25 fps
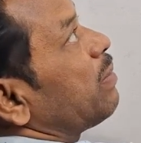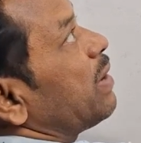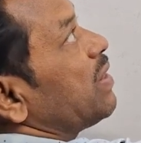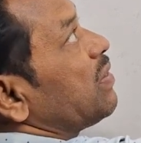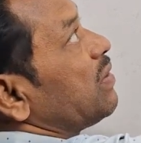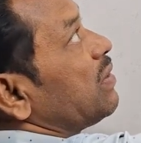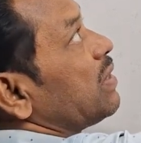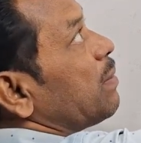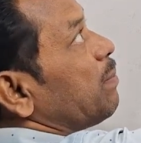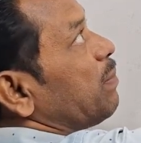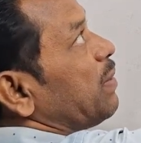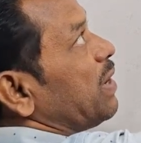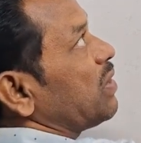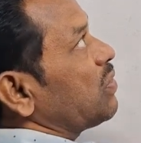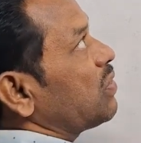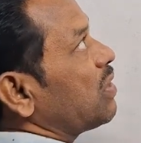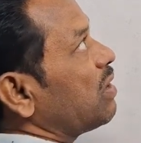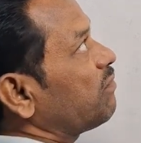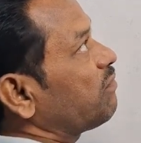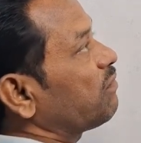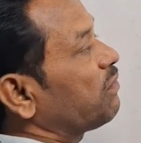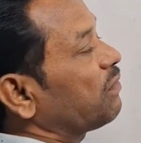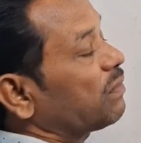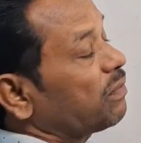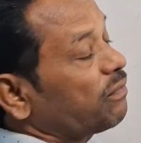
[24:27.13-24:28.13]
plus in the place
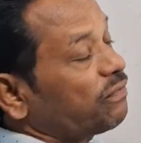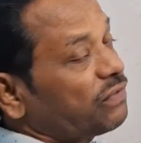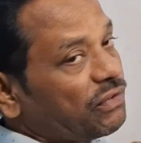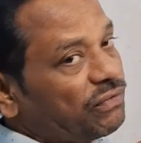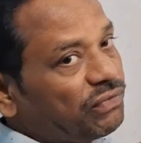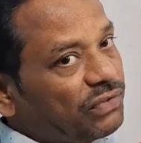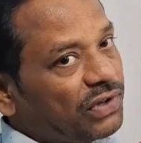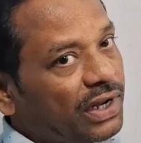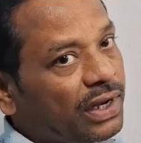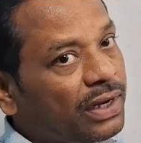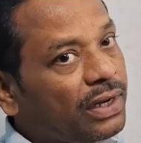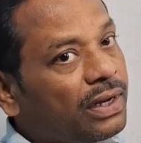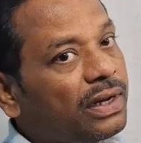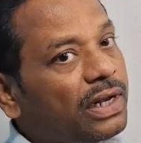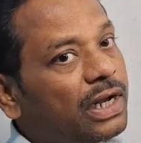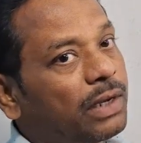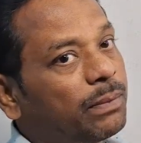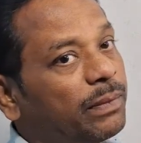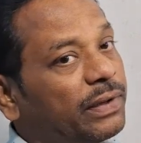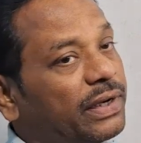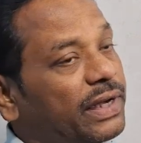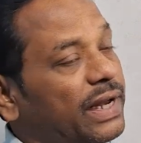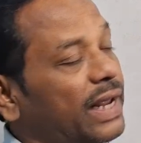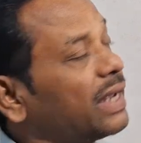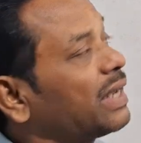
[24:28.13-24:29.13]
of 15,
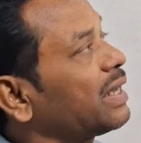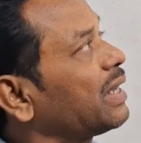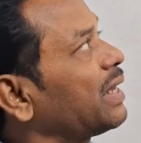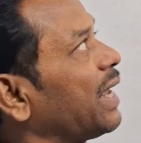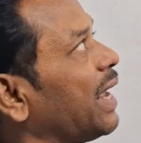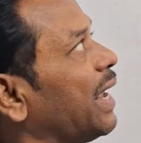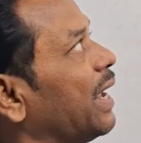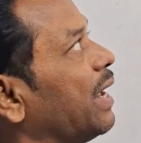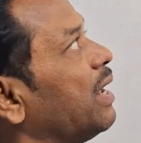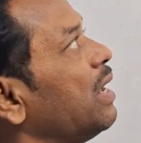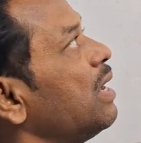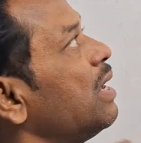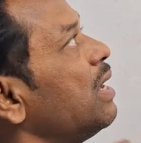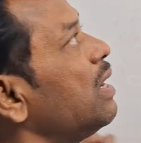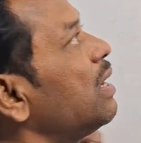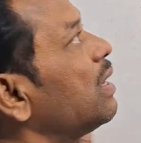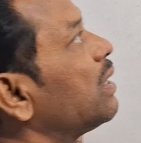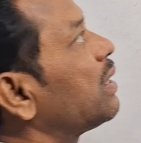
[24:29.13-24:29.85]
let me take k